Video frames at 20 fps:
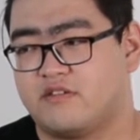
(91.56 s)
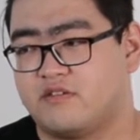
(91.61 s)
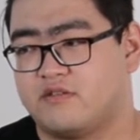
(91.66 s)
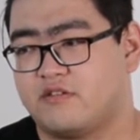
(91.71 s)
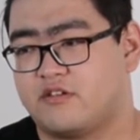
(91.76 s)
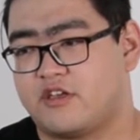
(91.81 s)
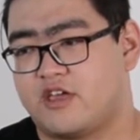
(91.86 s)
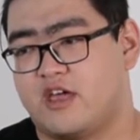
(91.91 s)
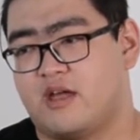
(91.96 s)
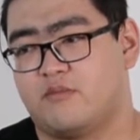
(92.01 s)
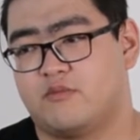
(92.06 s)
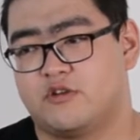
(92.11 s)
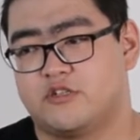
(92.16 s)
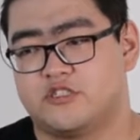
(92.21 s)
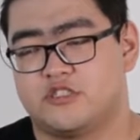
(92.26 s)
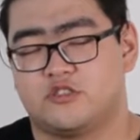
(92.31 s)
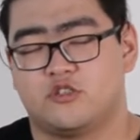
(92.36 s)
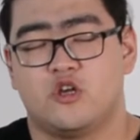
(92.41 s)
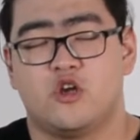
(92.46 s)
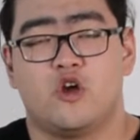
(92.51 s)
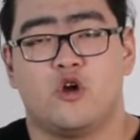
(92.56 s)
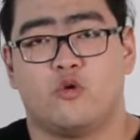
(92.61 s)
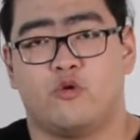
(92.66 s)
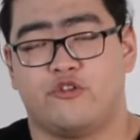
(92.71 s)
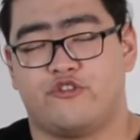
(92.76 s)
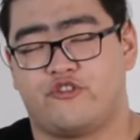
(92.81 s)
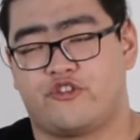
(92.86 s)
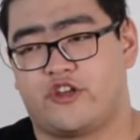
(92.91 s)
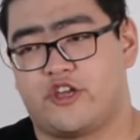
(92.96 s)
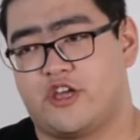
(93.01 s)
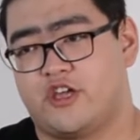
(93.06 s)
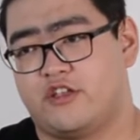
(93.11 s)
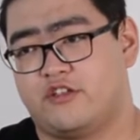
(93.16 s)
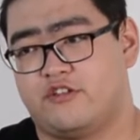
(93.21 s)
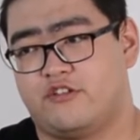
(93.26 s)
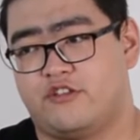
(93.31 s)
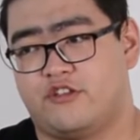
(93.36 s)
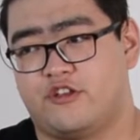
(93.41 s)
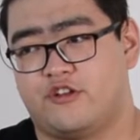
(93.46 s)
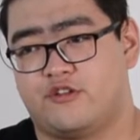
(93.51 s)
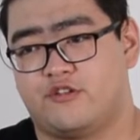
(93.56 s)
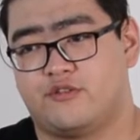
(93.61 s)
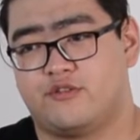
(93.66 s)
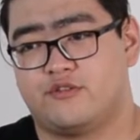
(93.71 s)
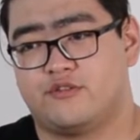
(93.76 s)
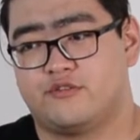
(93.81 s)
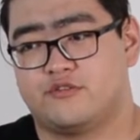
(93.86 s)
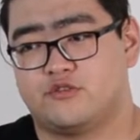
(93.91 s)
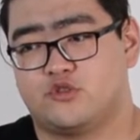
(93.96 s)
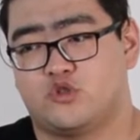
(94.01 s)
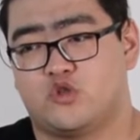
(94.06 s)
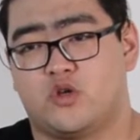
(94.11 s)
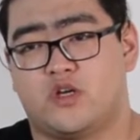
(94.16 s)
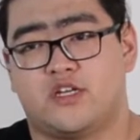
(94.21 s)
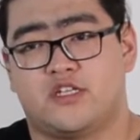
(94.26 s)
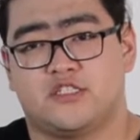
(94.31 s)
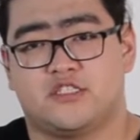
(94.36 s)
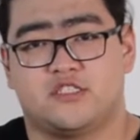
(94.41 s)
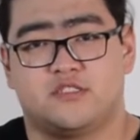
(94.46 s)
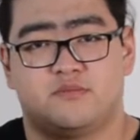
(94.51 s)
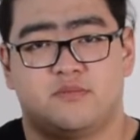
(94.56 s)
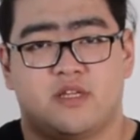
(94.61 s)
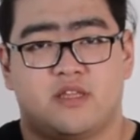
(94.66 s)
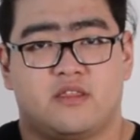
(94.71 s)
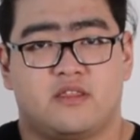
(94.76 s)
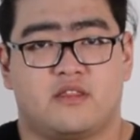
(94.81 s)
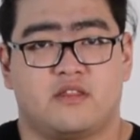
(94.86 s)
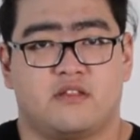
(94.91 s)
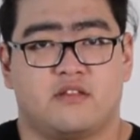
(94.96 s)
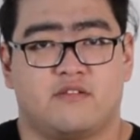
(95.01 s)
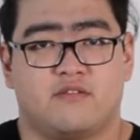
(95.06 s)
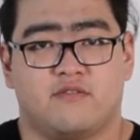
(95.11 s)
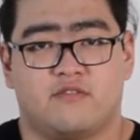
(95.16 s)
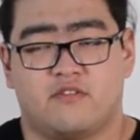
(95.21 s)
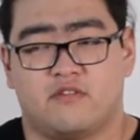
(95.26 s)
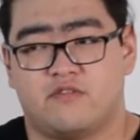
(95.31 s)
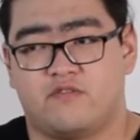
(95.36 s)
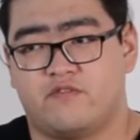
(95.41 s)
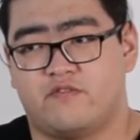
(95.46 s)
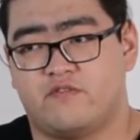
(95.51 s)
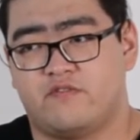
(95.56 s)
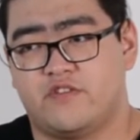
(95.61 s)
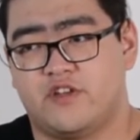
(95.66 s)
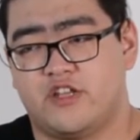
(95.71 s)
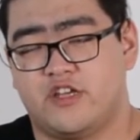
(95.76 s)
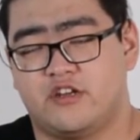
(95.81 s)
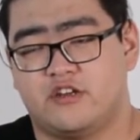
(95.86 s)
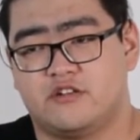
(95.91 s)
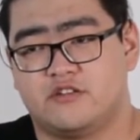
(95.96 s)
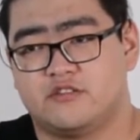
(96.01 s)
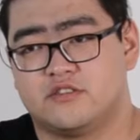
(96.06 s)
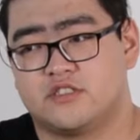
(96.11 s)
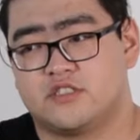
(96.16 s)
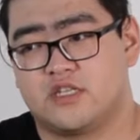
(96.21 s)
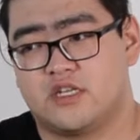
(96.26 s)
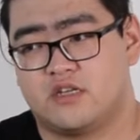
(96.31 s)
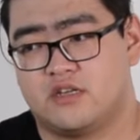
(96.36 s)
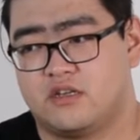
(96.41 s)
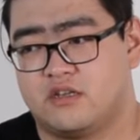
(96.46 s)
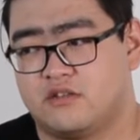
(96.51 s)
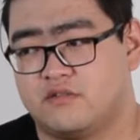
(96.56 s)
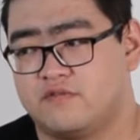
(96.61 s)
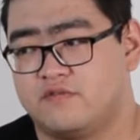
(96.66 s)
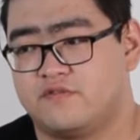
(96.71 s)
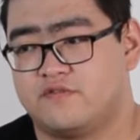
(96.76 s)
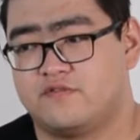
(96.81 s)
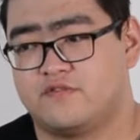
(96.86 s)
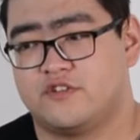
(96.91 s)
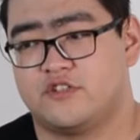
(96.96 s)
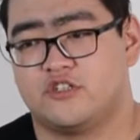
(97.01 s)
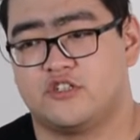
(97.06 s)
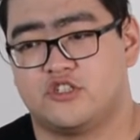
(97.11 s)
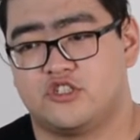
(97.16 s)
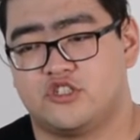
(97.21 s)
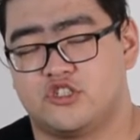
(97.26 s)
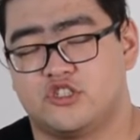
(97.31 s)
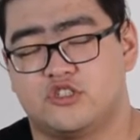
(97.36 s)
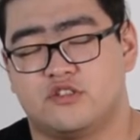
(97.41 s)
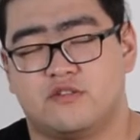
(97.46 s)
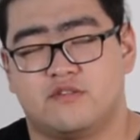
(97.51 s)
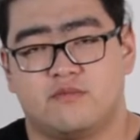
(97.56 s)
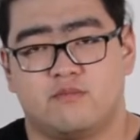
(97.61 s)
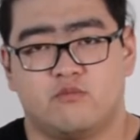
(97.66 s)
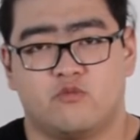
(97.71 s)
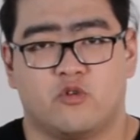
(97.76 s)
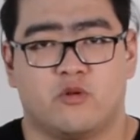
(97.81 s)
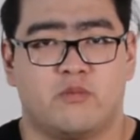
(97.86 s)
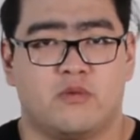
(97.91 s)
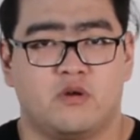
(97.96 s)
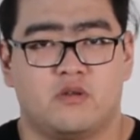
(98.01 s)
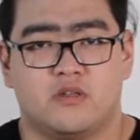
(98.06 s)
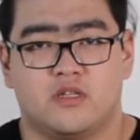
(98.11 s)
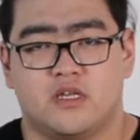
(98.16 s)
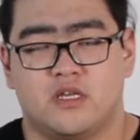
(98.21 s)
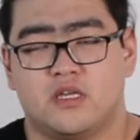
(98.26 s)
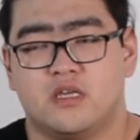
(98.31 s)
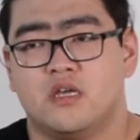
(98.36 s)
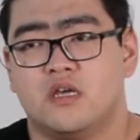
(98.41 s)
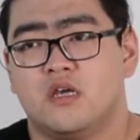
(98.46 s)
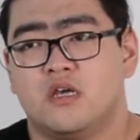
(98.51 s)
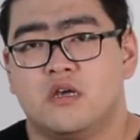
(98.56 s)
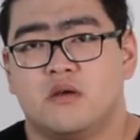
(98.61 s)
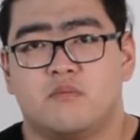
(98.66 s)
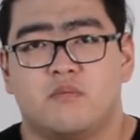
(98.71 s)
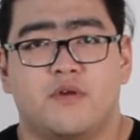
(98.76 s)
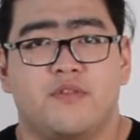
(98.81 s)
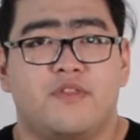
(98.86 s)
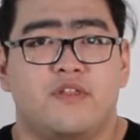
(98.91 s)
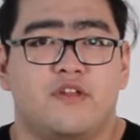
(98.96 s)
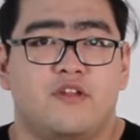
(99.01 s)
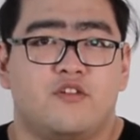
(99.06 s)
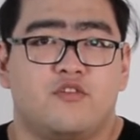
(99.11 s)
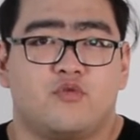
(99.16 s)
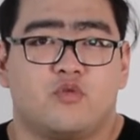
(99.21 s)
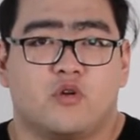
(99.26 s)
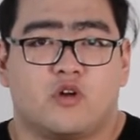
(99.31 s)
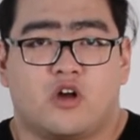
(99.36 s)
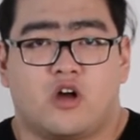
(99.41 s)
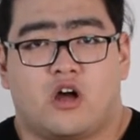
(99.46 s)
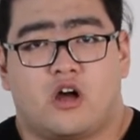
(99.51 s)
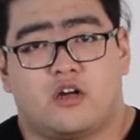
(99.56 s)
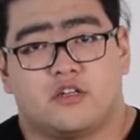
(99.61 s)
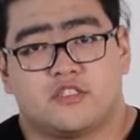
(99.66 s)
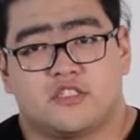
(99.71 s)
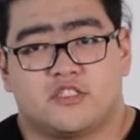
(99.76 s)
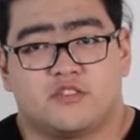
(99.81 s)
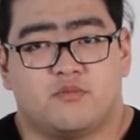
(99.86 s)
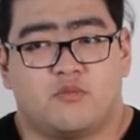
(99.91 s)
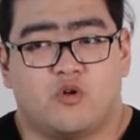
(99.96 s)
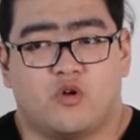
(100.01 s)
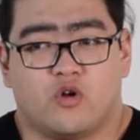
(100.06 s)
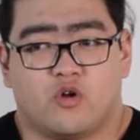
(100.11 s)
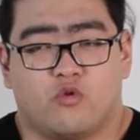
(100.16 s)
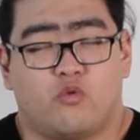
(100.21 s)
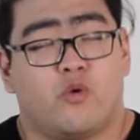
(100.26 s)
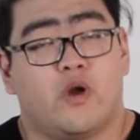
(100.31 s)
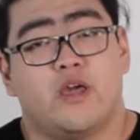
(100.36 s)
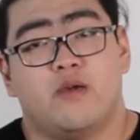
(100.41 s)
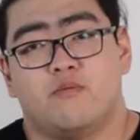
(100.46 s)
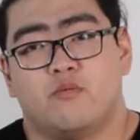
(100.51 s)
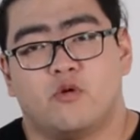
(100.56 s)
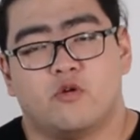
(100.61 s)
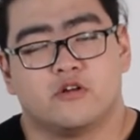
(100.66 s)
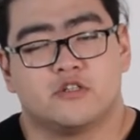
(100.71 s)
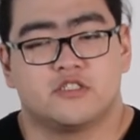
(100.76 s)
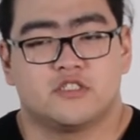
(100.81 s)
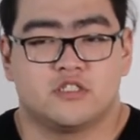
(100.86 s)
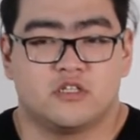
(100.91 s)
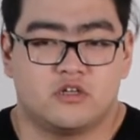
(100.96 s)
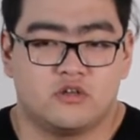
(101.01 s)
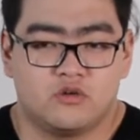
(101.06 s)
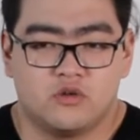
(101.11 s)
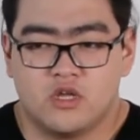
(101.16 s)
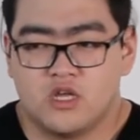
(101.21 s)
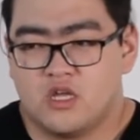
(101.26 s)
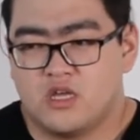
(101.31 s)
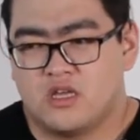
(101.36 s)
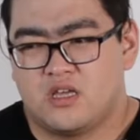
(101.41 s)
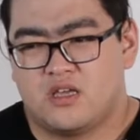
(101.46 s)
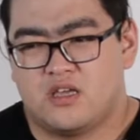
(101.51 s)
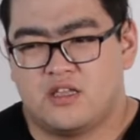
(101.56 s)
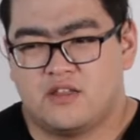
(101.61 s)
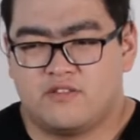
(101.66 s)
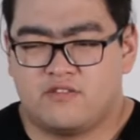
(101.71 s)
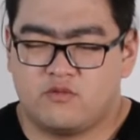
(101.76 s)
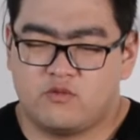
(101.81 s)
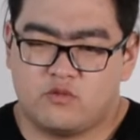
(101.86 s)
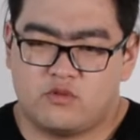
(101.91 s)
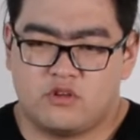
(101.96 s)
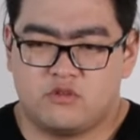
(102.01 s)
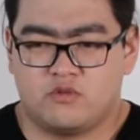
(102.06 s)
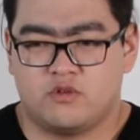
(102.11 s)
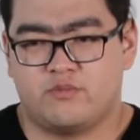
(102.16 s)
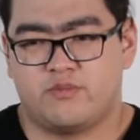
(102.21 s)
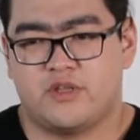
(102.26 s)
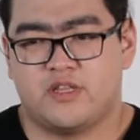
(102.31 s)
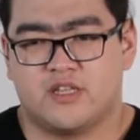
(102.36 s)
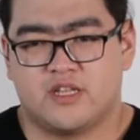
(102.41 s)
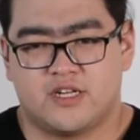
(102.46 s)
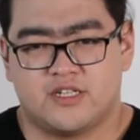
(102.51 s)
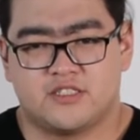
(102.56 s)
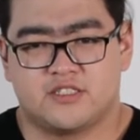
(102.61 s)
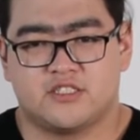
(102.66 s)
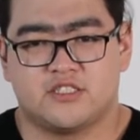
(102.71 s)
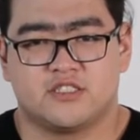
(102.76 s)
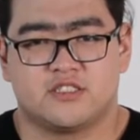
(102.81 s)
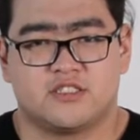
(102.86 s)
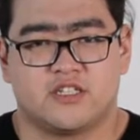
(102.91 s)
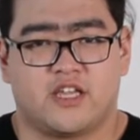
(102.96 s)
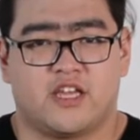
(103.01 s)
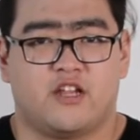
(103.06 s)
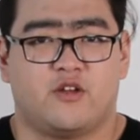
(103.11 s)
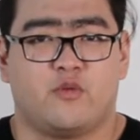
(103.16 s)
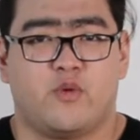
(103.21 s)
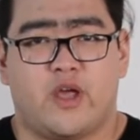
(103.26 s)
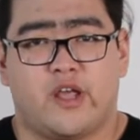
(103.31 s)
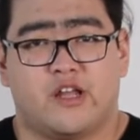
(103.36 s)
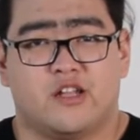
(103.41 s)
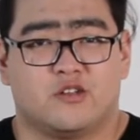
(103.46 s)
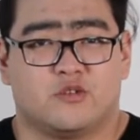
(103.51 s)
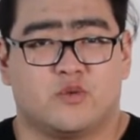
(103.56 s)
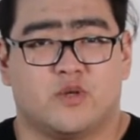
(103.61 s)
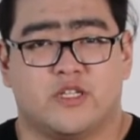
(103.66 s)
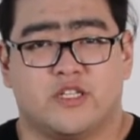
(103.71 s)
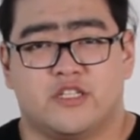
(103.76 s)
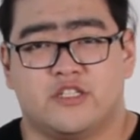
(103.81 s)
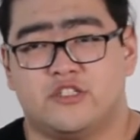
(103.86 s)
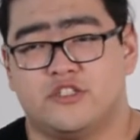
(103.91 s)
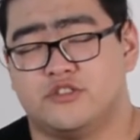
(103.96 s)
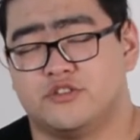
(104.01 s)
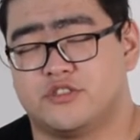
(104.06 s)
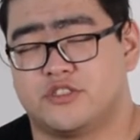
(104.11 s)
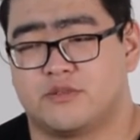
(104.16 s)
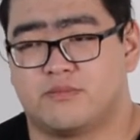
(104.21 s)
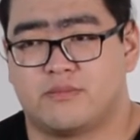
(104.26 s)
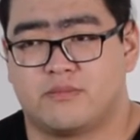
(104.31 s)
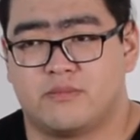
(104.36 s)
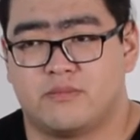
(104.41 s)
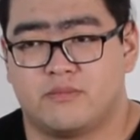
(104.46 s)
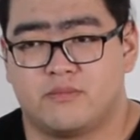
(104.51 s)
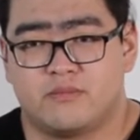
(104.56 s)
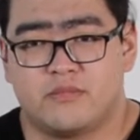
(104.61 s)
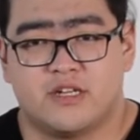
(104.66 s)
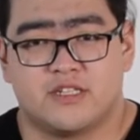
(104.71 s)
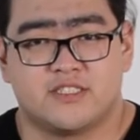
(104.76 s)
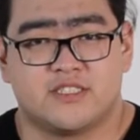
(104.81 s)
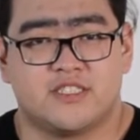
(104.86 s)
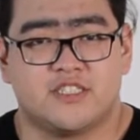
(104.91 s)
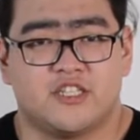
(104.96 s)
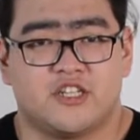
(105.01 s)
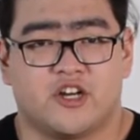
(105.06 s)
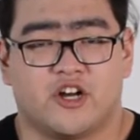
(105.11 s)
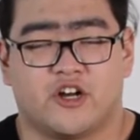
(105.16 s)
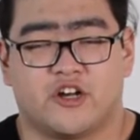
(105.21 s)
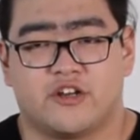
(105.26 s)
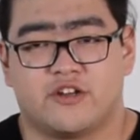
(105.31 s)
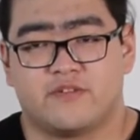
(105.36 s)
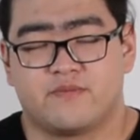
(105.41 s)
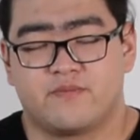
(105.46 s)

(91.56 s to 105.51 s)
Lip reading: cameras which can, transmit the videos and footage remotely. But these will cost more, way more. So it would be nice just to get a regular one and use an SD card.